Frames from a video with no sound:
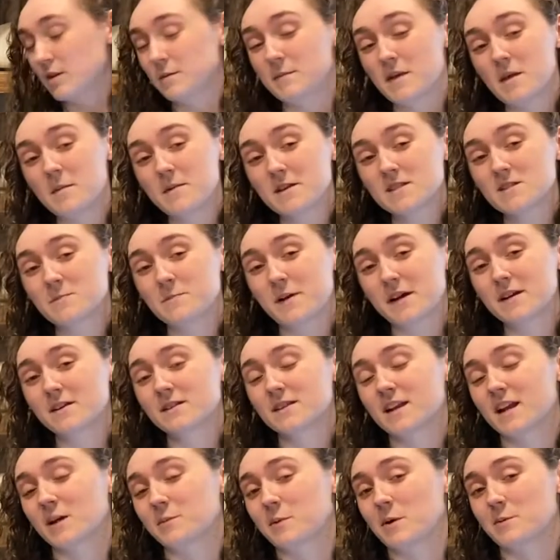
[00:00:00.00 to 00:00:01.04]
maybe it's better that
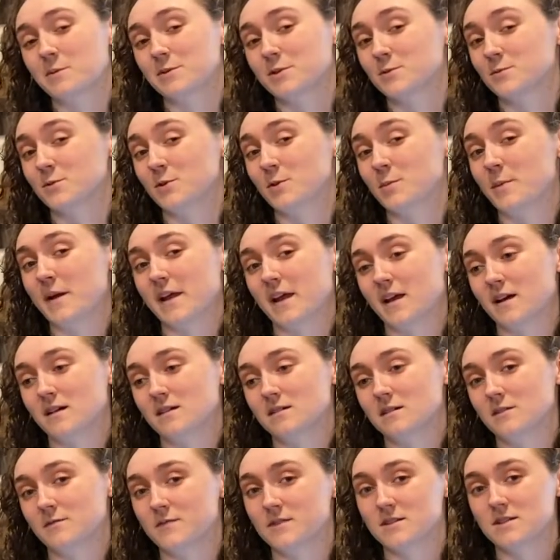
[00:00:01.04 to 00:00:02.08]
I went with the rutabaga.
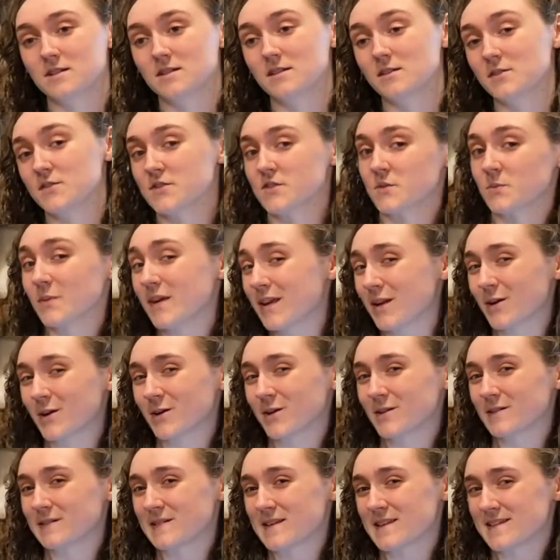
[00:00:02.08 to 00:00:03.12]
If it's a little
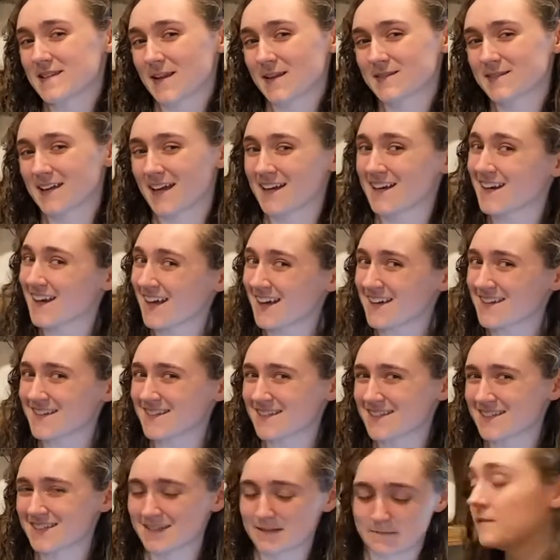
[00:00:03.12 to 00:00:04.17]
sweeter, sounds kind of
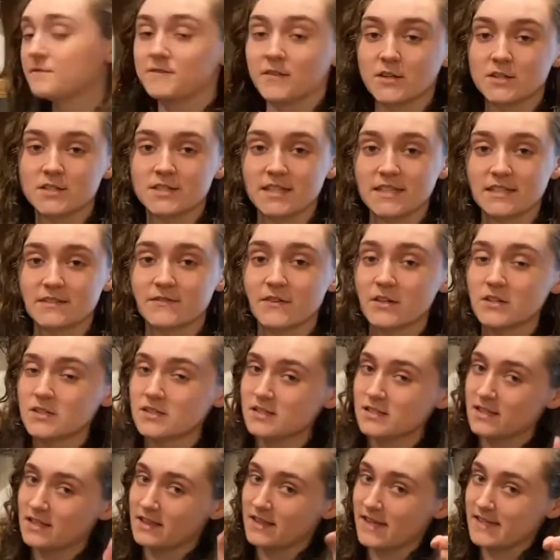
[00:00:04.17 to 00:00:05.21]
nice. First things first,
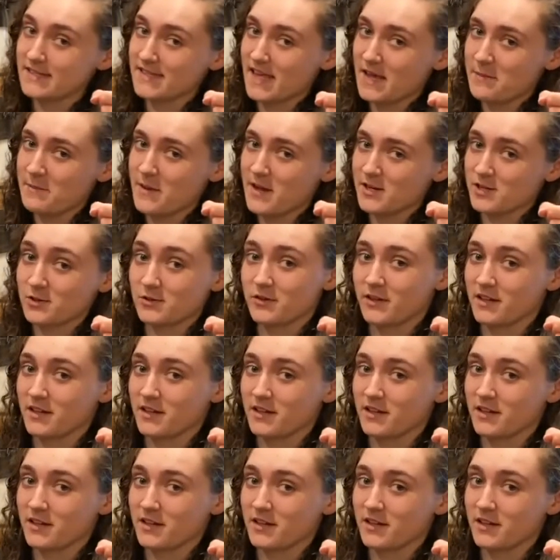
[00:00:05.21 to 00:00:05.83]
let's get measuring.